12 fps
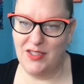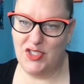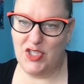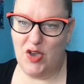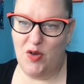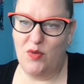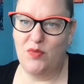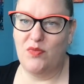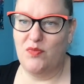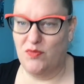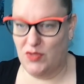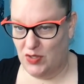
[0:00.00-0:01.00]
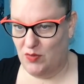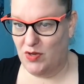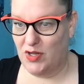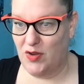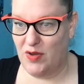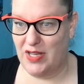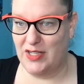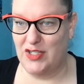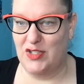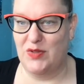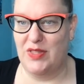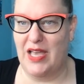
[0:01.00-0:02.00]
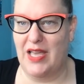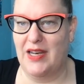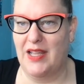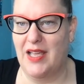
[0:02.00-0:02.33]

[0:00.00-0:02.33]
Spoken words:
So you want to go ahead and do that.